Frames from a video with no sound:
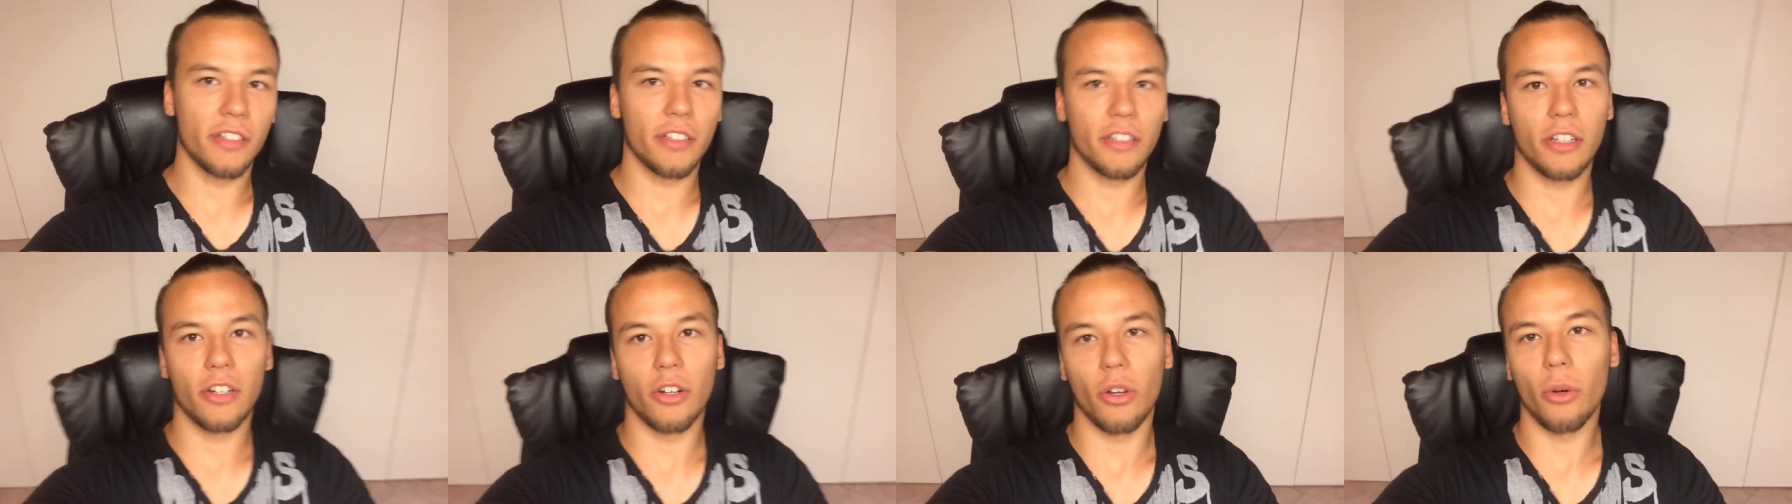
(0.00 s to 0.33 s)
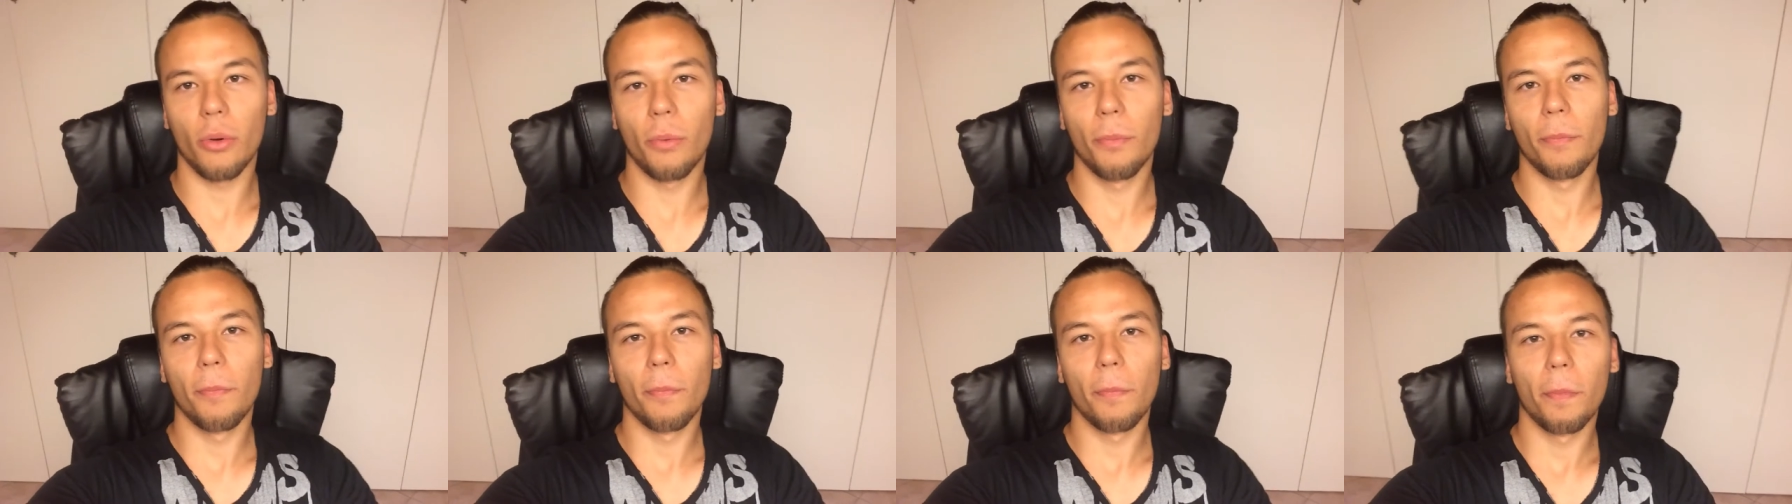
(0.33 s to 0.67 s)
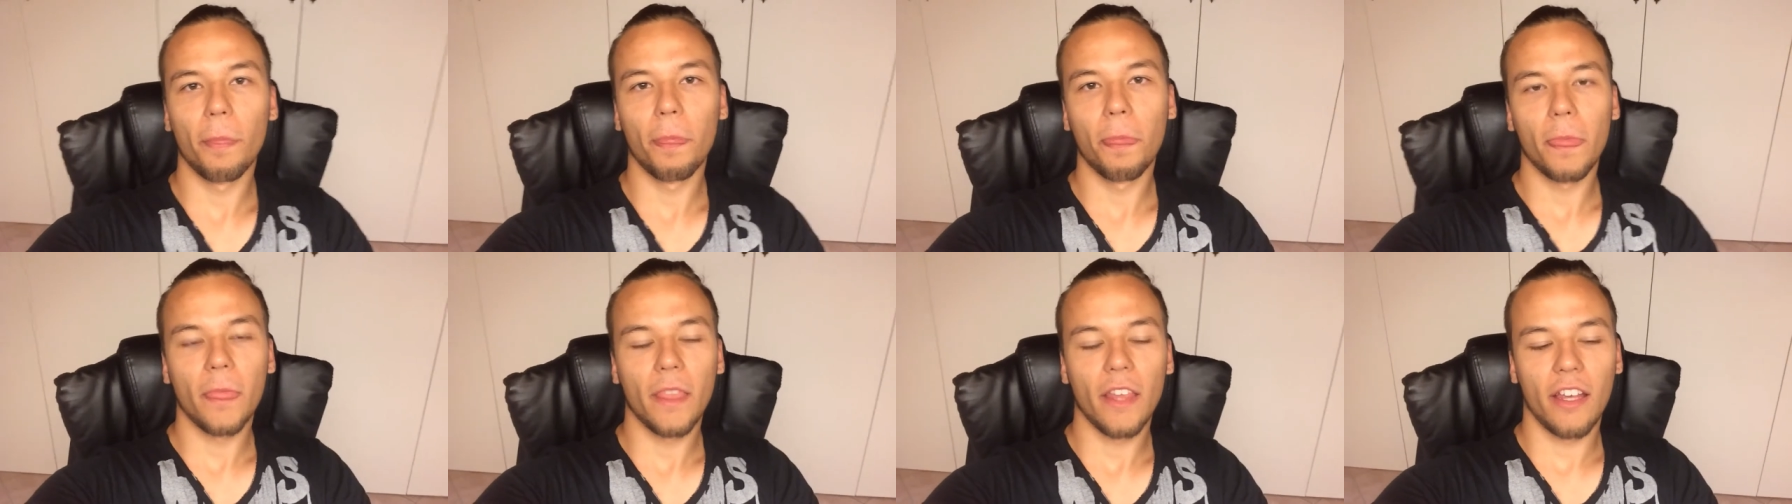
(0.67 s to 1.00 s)
you know.
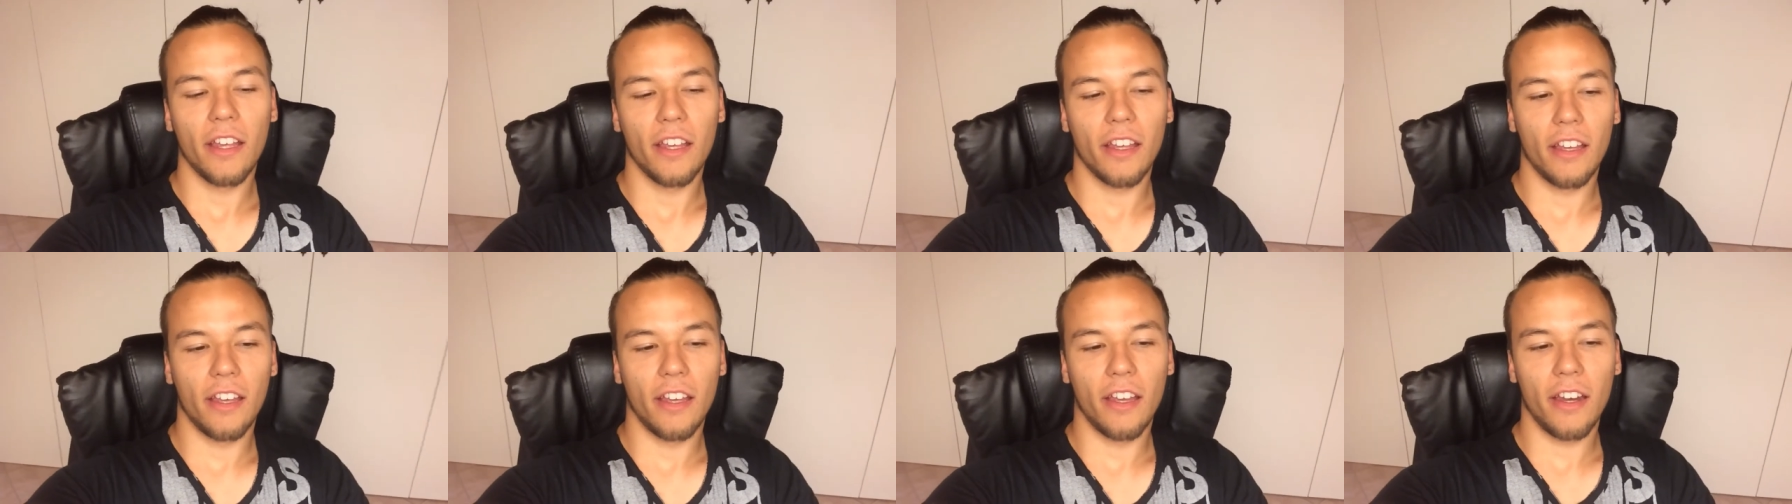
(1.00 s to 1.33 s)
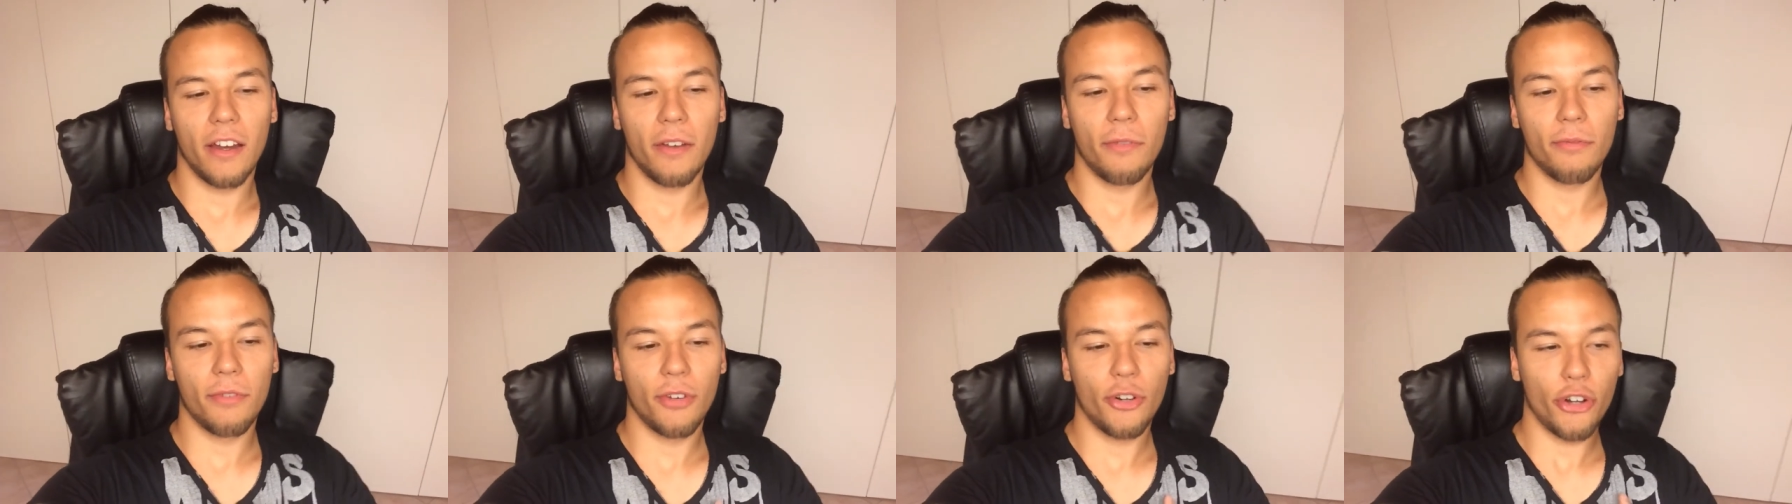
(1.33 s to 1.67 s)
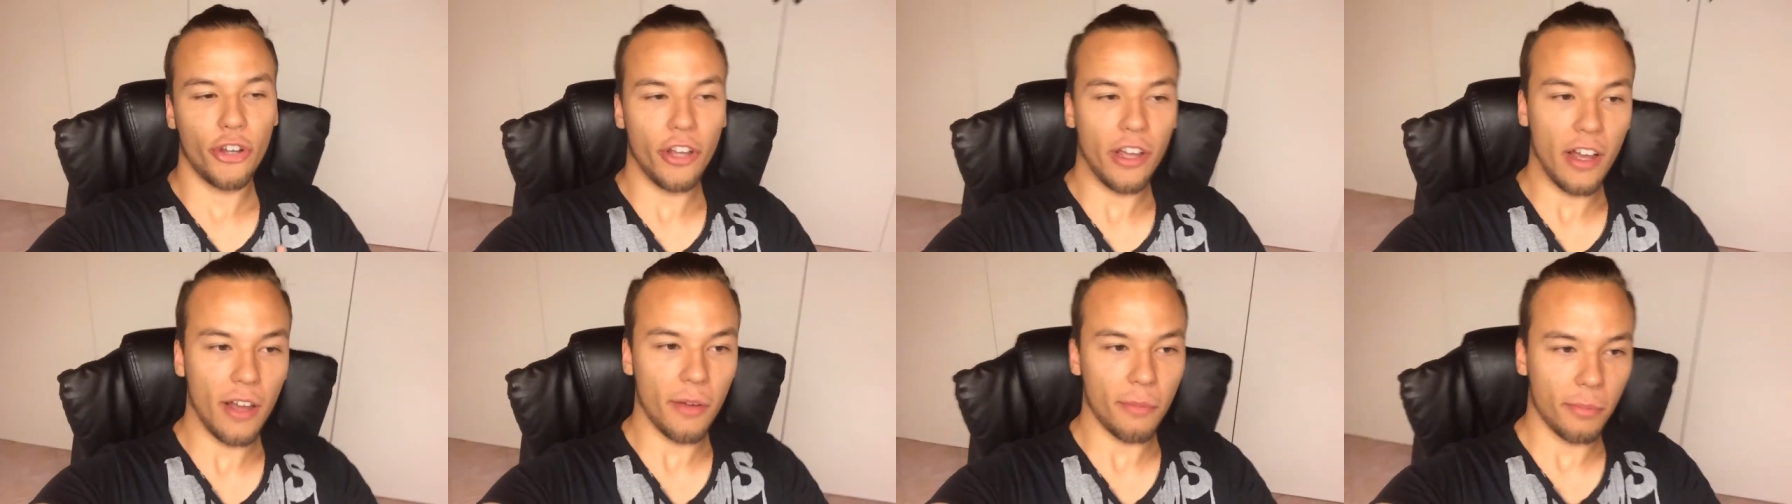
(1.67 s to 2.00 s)
And I'm
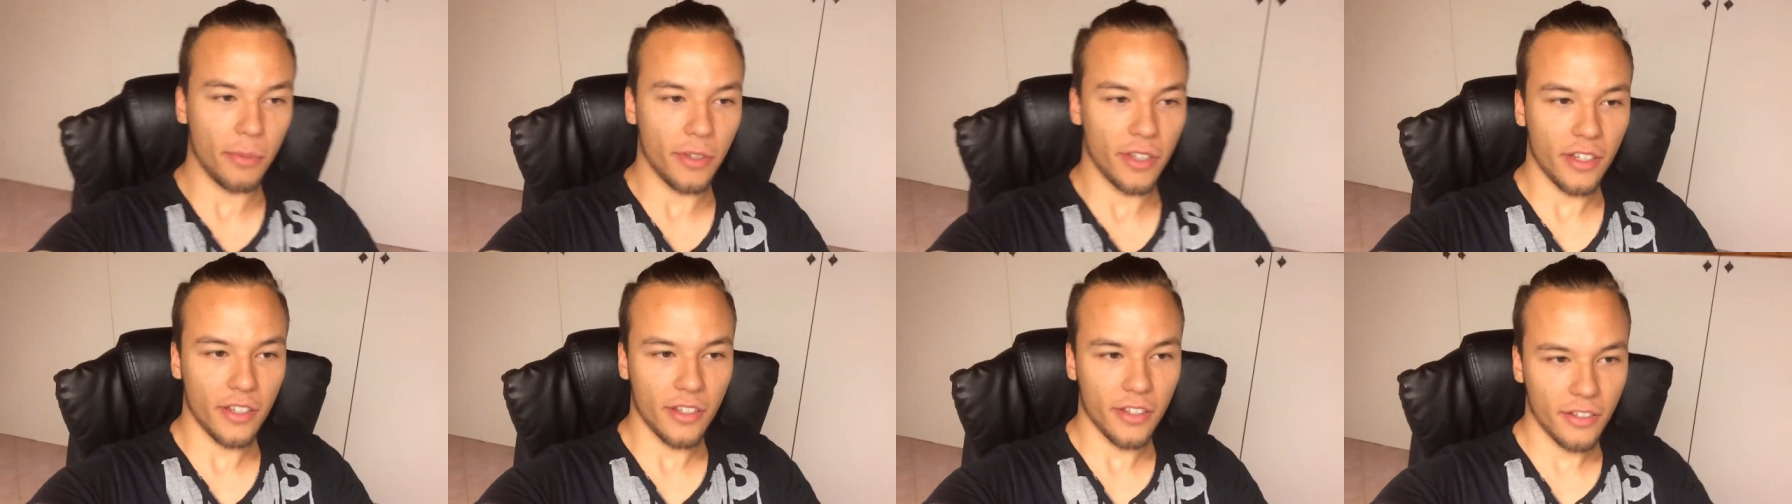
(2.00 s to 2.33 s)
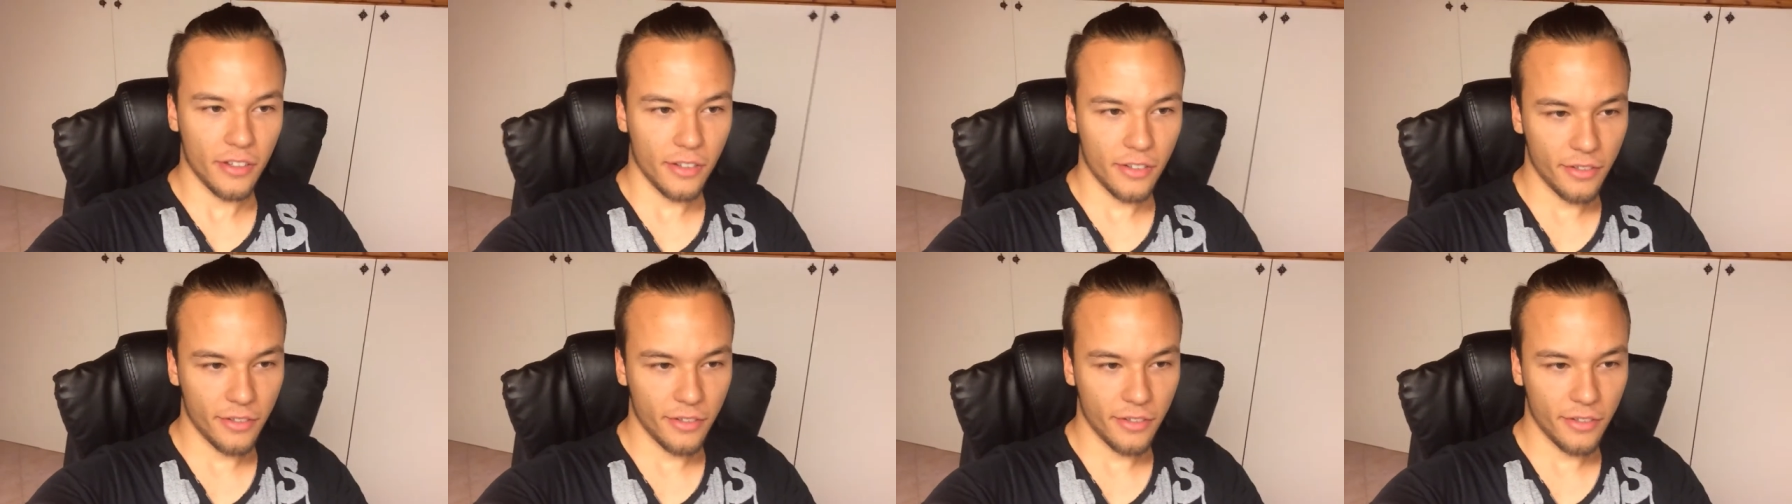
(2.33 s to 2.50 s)
very happy.